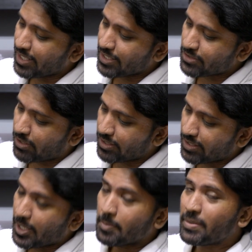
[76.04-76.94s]
It's
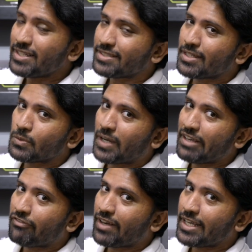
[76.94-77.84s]
got built-in
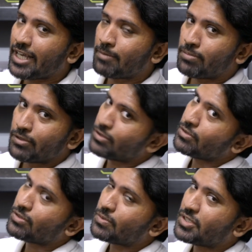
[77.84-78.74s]
Wi-Fi and
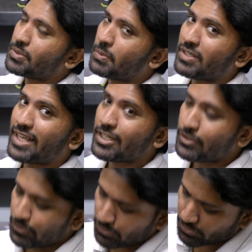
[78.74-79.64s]
Bluetooth, which we will get
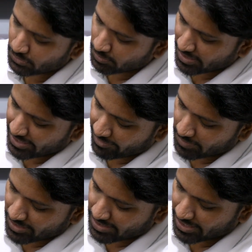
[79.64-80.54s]
to soon, but they have
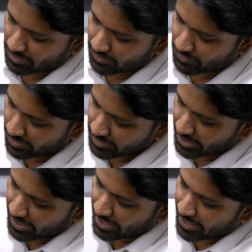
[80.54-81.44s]
mentioned that on the front.
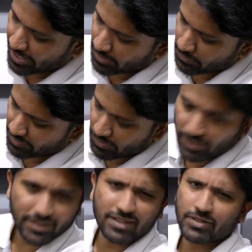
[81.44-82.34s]
And we've
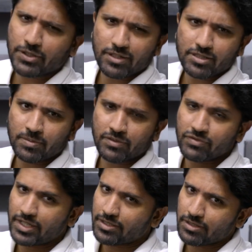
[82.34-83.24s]
got the regular support
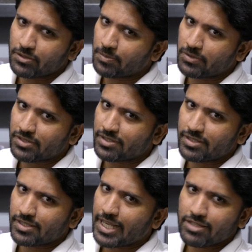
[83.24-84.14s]
for Intel Core
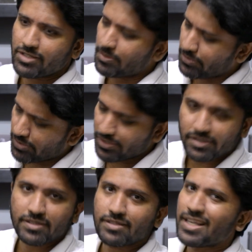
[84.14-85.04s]
processors, 8th Gen
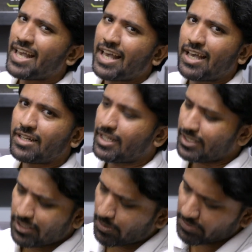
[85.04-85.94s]
processors, and
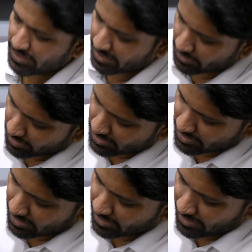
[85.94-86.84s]
Intel Optane
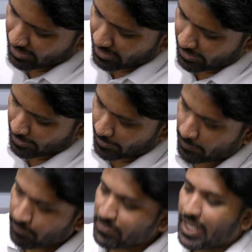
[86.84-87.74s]
technology,
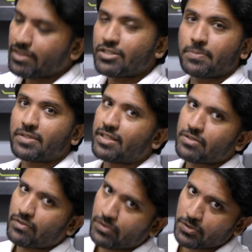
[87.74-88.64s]
and the chipsets,
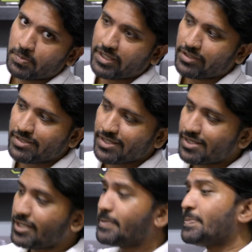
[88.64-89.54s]
of course,
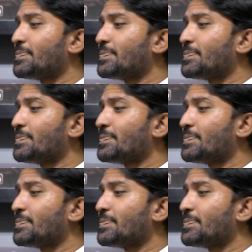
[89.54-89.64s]
B360.